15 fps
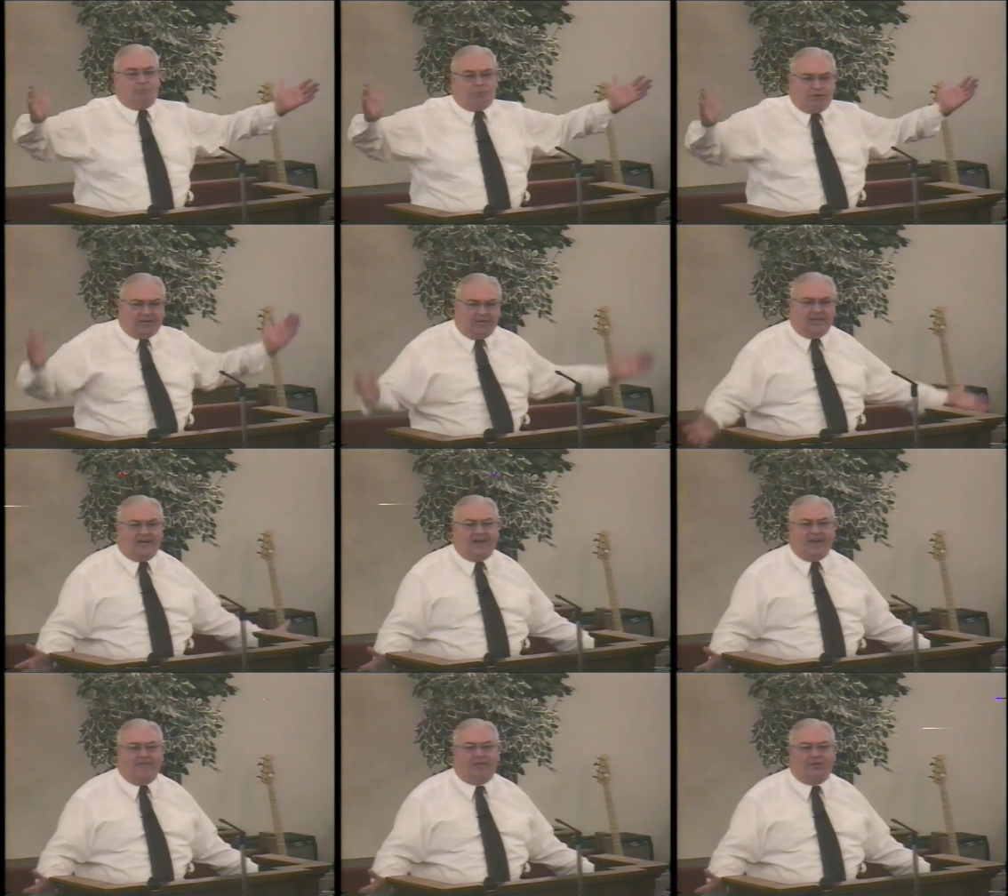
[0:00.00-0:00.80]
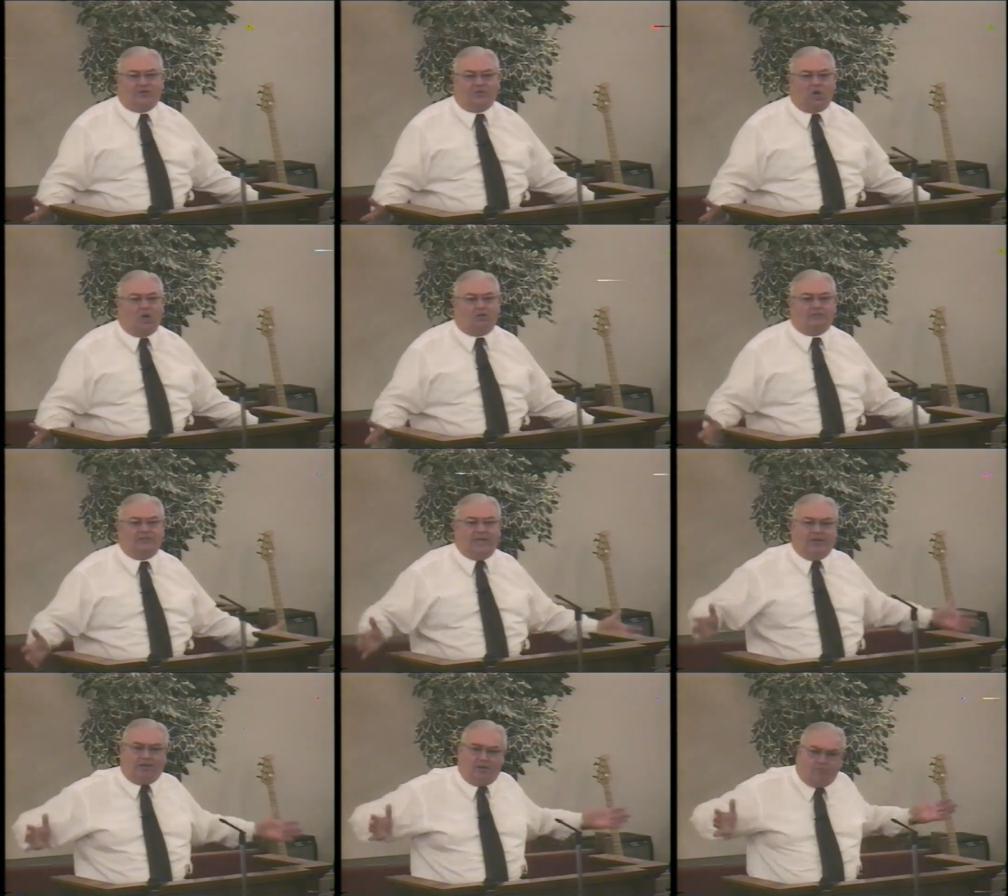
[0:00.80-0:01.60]
putting another chalk
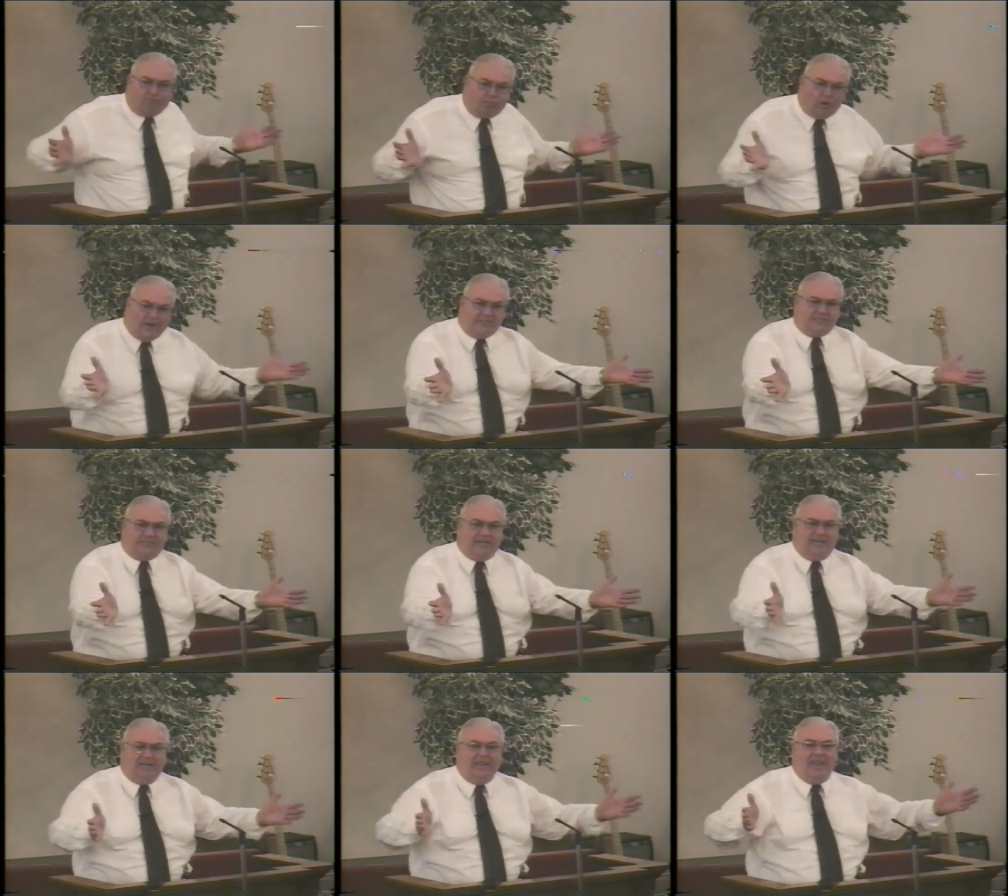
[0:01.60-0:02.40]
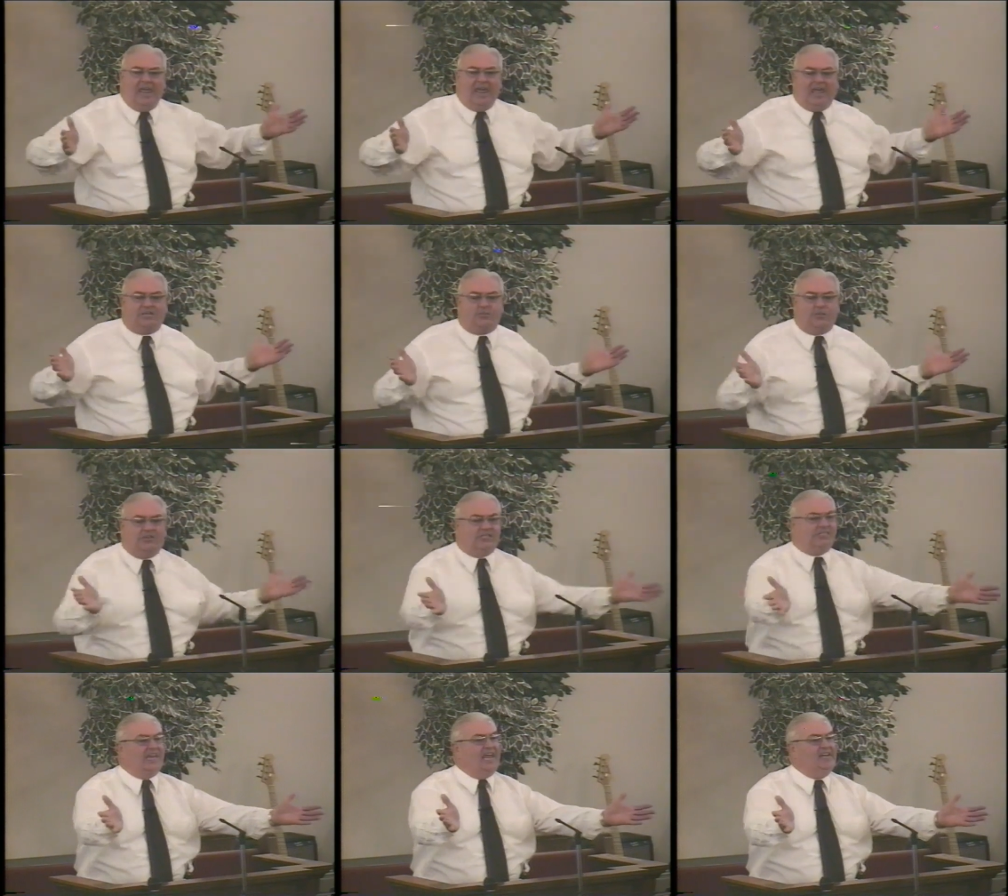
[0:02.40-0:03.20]
down and pressing as we
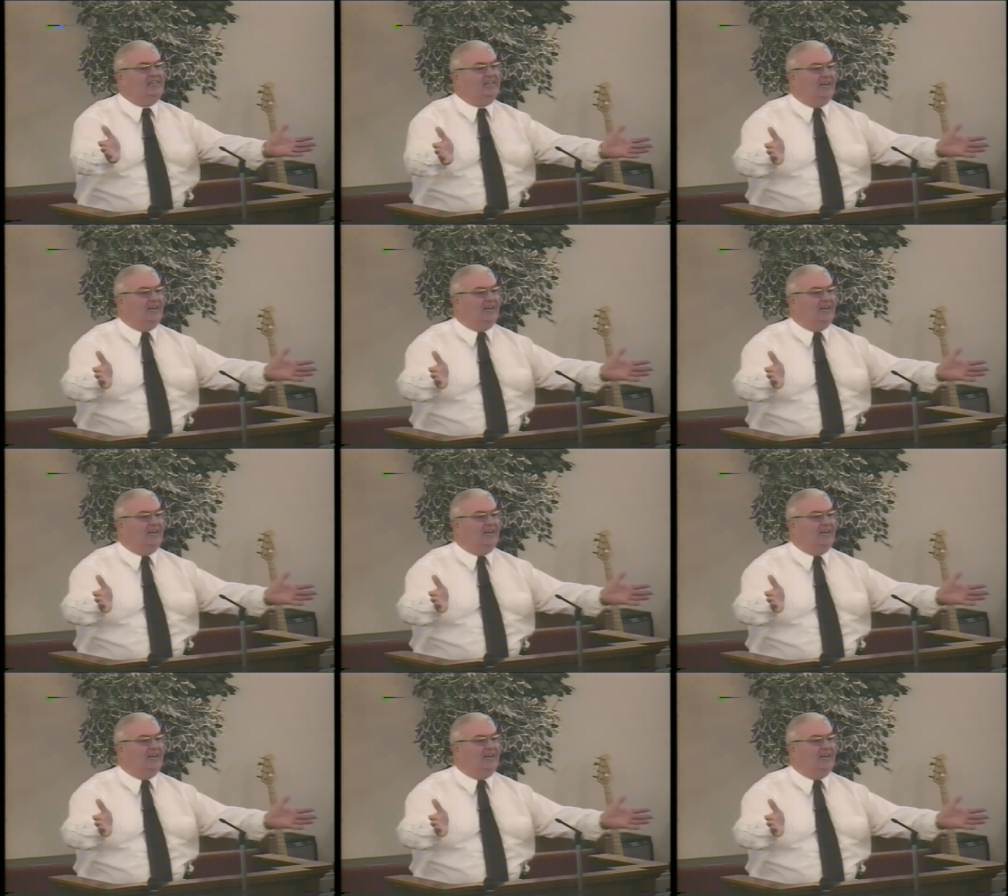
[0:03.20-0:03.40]
sang